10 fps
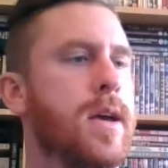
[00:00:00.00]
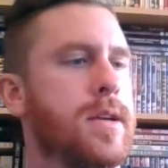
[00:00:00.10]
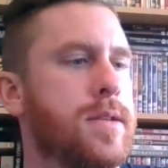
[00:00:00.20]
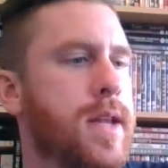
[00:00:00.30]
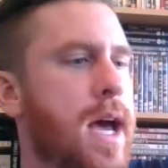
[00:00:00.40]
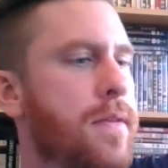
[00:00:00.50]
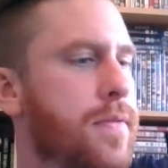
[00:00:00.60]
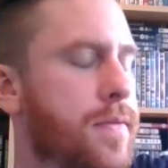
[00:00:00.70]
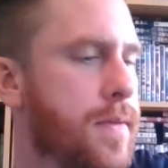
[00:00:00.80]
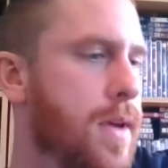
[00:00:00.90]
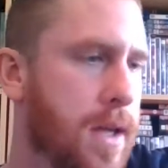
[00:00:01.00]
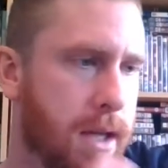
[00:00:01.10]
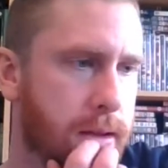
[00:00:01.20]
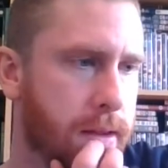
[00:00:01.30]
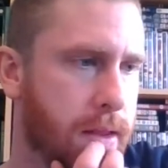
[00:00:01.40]
So to have
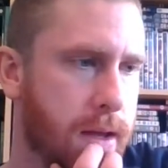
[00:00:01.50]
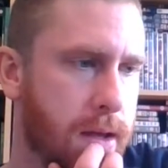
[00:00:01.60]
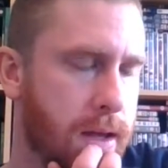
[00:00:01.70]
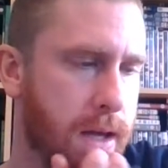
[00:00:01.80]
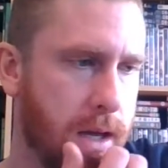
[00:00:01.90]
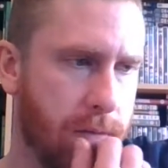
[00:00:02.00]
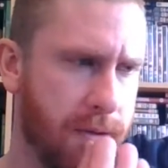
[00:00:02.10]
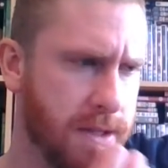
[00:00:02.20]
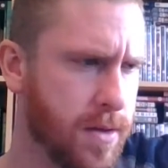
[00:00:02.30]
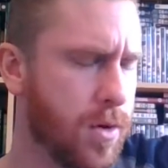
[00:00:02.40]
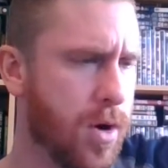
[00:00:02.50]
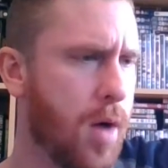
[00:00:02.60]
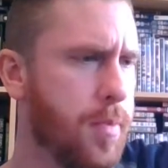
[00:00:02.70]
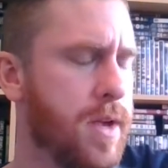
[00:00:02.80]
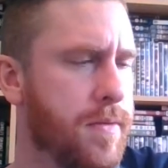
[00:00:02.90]
a physical
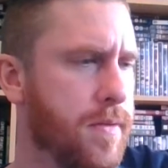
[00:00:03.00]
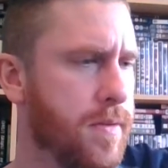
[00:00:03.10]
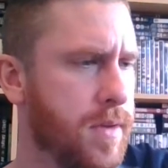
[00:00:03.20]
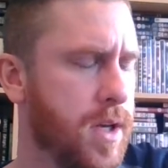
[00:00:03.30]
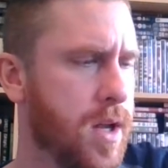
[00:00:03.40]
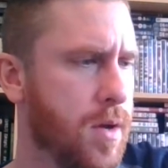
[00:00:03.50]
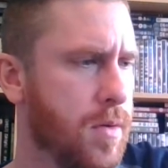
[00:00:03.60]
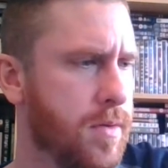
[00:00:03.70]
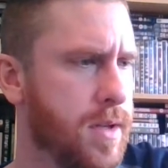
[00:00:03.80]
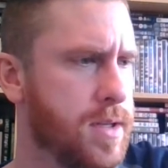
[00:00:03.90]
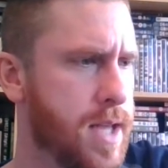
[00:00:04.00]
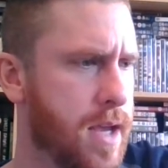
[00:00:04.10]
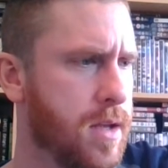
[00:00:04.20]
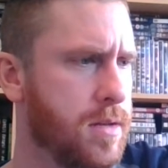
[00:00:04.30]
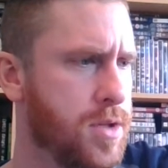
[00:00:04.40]
copy of, the
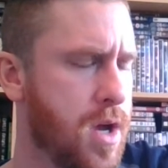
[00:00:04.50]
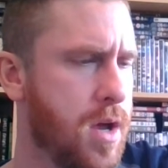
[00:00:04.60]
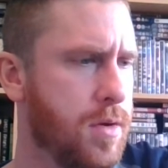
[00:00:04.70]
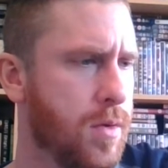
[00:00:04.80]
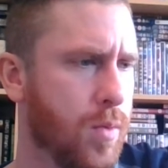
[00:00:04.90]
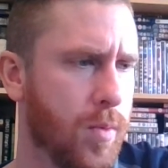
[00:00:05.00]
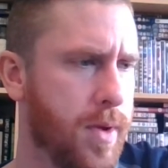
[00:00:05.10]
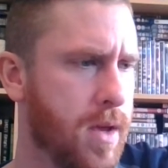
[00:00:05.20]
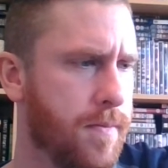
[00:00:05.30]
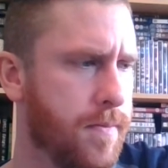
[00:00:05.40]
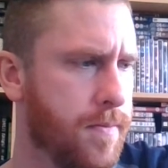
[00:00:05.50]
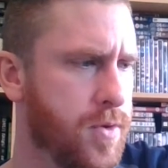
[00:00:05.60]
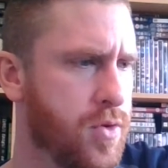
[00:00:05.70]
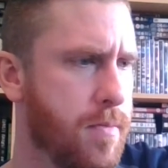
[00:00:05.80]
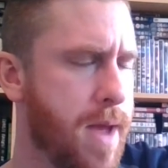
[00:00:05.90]
second journal will be a
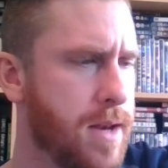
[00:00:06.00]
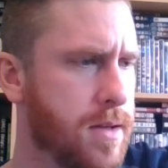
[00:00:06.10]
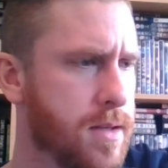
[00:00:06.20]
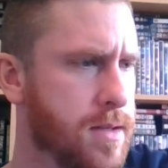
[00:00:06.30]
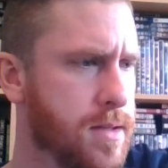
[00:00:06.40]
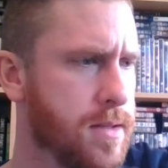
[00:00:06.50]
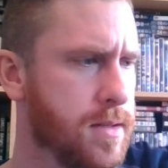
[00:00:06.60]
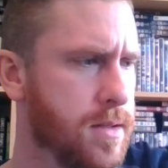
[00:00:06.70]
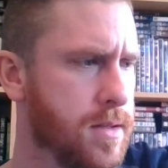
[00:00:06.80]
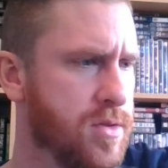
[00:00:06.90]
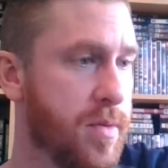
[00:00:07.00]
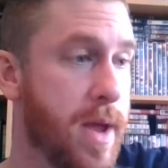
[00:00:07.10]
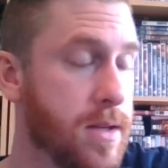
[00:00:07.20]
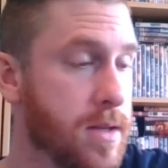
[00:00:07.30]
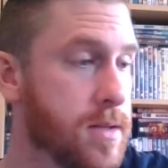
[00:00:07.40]
tremendous
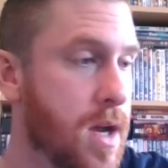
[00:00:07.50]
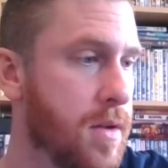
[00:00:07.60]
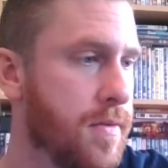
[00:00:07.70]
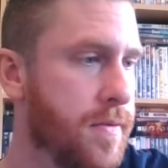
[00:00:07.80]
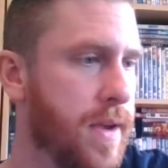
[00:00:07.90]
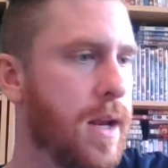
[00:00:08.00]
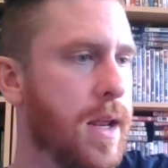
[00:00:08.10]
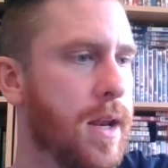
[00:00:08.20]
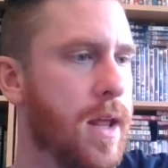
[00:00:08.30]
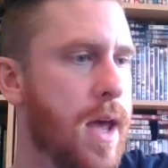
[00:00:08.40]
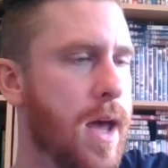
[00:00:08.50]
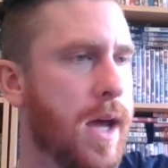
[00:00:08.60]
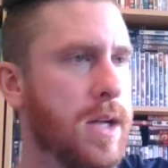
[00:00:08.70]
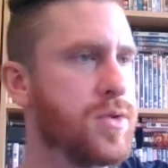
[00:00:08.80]
kind of feeling, and